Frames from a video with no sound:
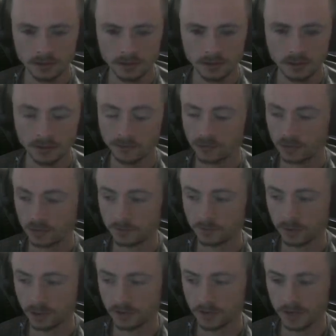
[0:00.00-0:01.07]
is to just
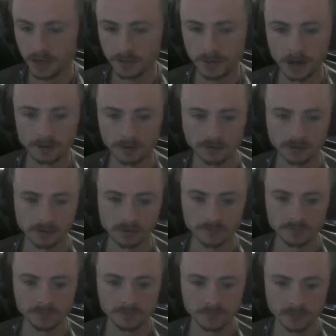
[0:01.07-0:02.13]
play the game honestly.
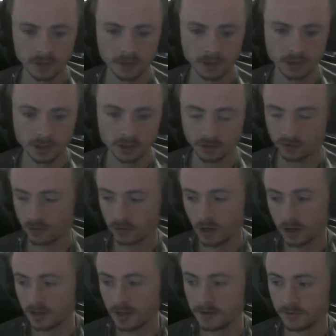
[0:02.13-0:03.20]
Just
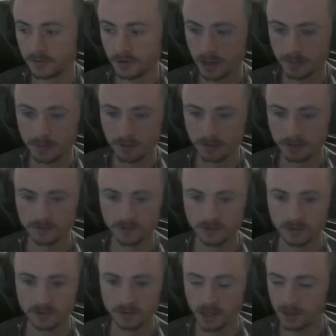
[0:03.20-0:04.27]
talk to every
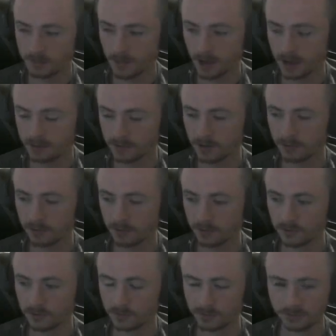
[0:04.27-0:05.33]
NPC and max out their
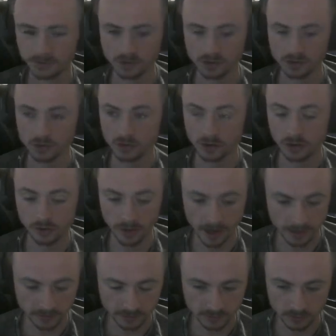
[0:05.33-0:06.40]
disposition. You can
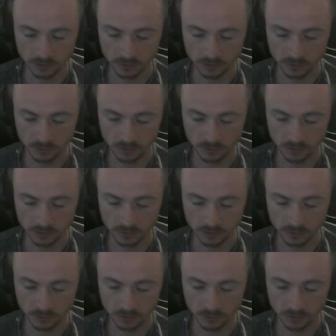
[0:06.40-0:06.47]
craft